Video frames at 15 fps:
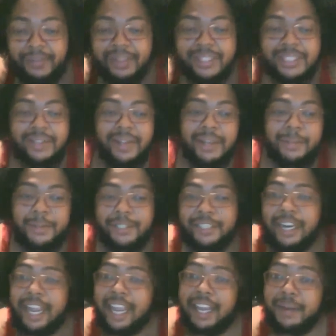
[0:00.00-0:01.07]
So I can make sure
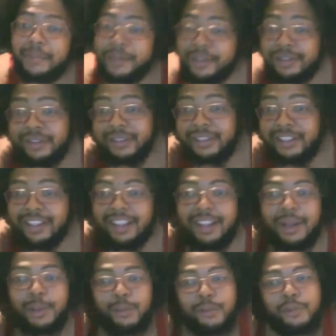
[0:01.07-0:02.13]
I had a meal
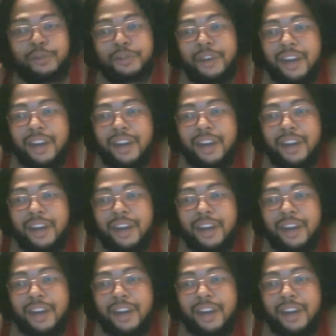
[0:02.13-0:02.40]
before